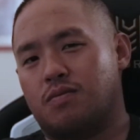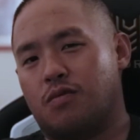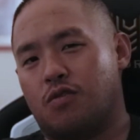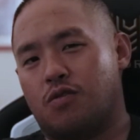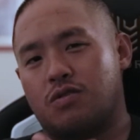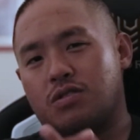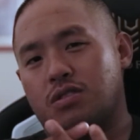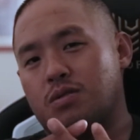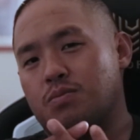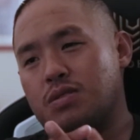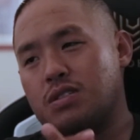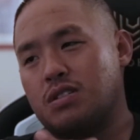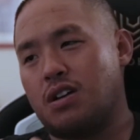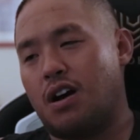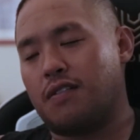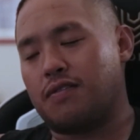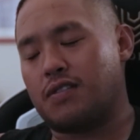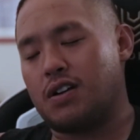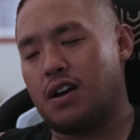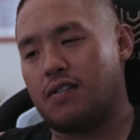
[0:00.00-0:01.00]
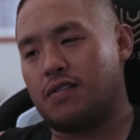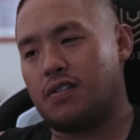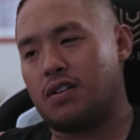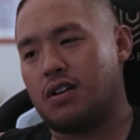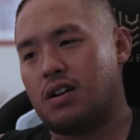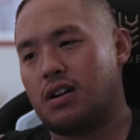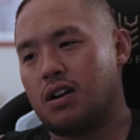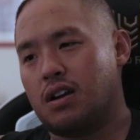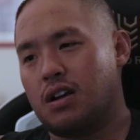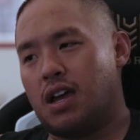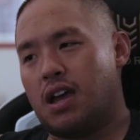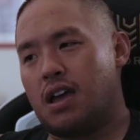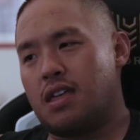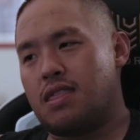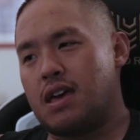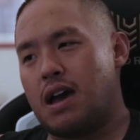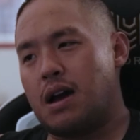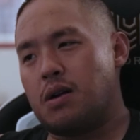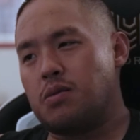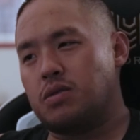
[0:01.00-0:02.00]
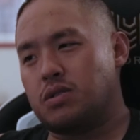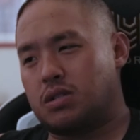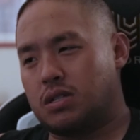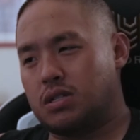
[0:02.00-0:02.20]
or some soft cover. And that would